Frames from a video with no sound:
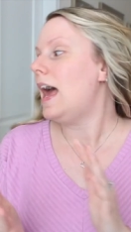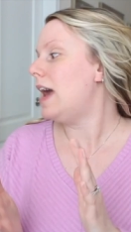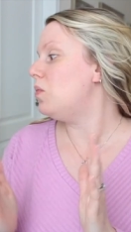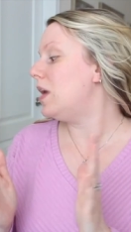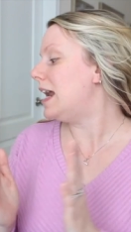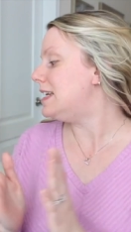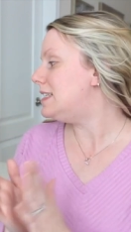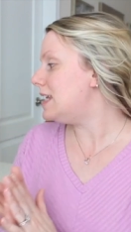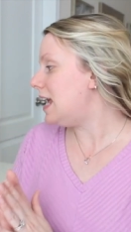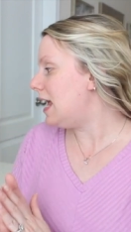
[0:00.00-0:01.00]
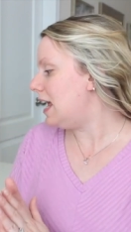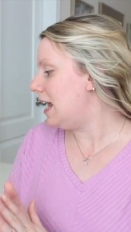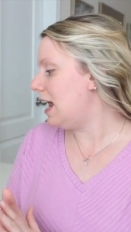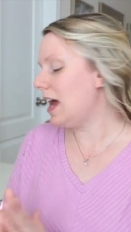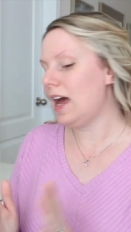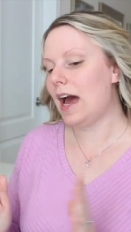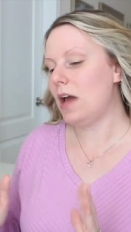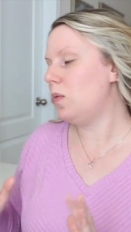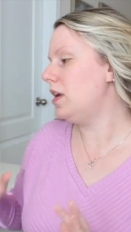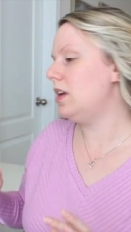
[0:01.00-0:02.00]
And when I did,
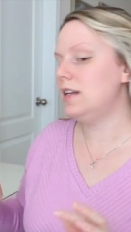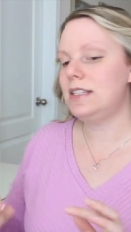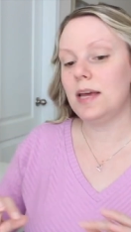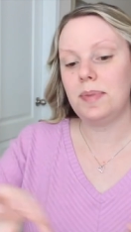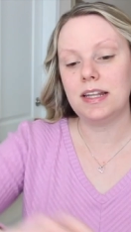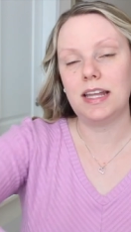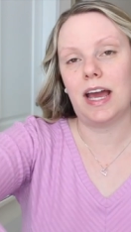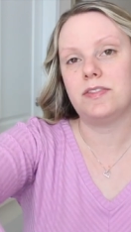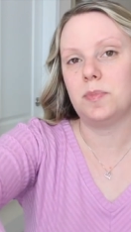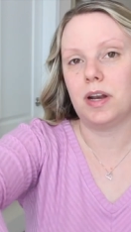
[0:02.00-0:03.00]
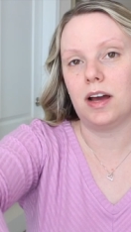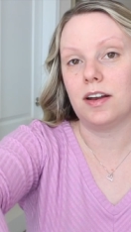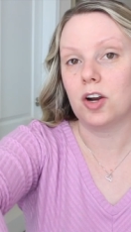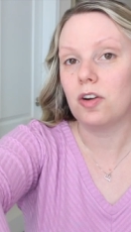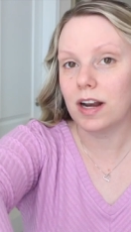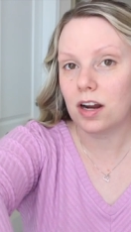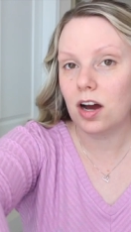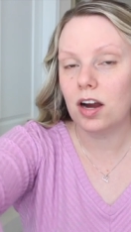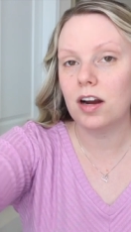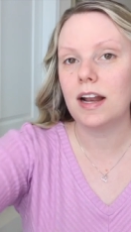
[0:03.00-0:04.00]
I would typically have to put it on a credit
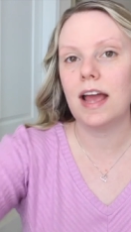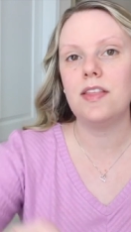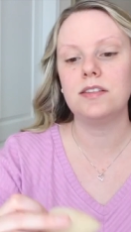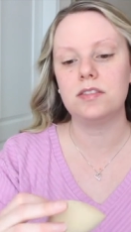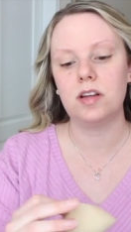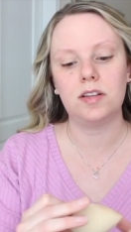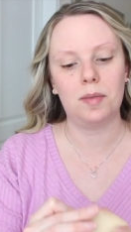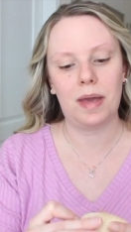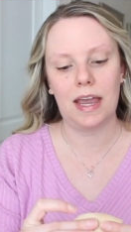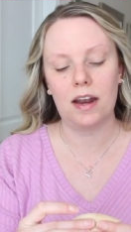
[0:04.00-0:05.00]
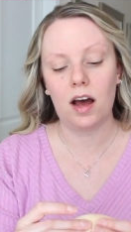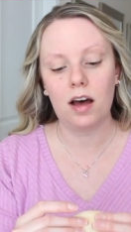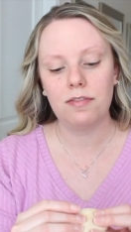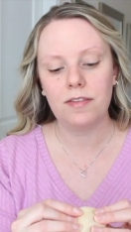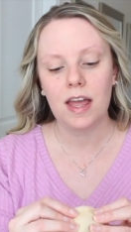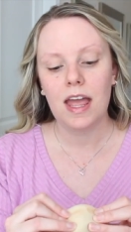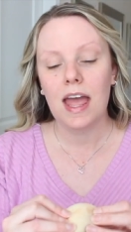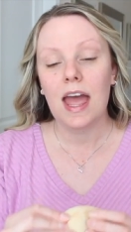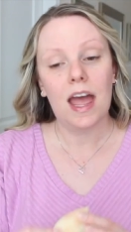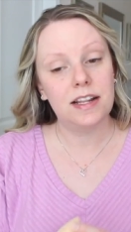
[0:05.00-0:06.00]
card and then slowly pay it off.
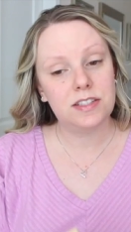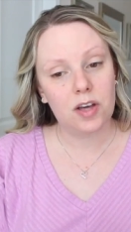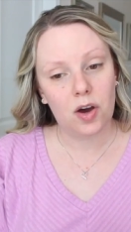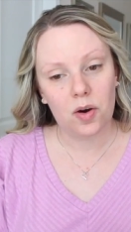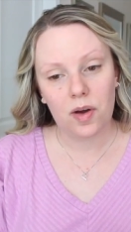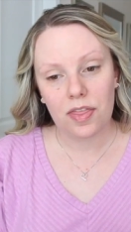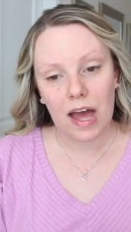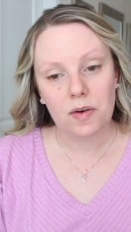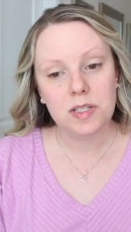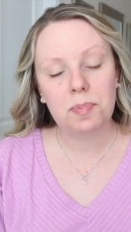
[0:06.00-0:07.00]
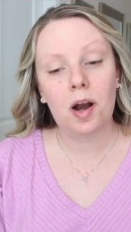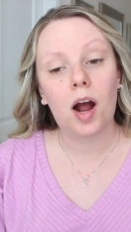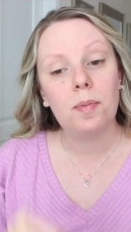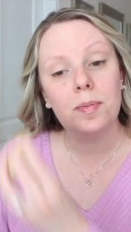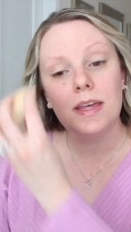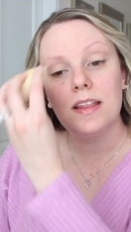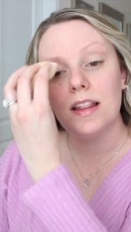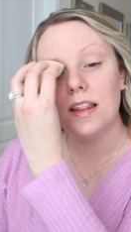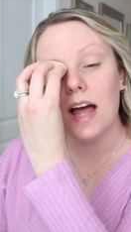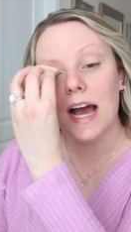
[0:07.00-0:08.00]
And so that was probably the
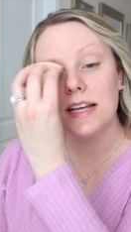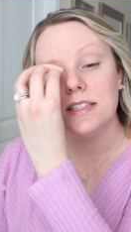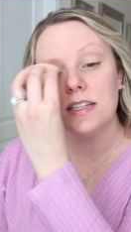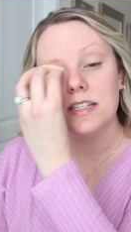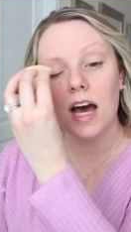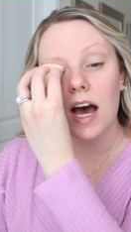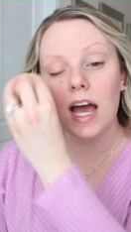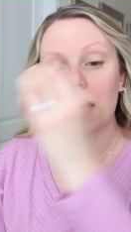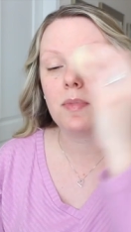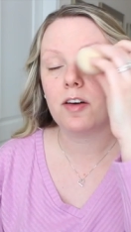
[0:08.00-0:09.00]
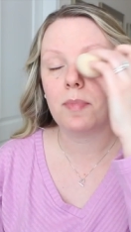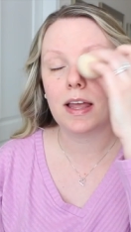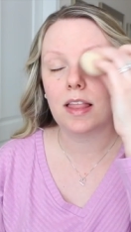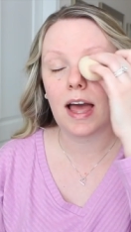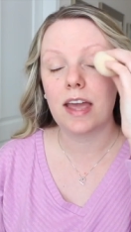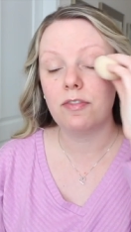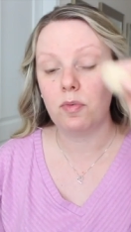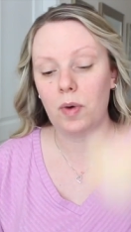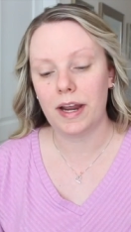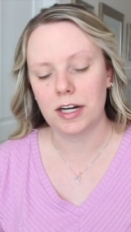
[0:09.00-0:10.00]
last time of my
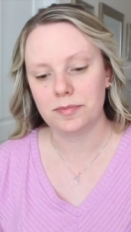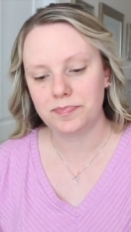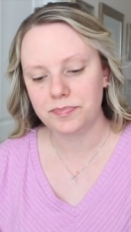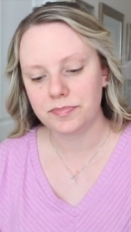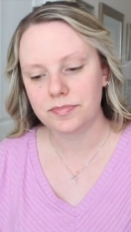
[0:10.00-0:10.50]
life where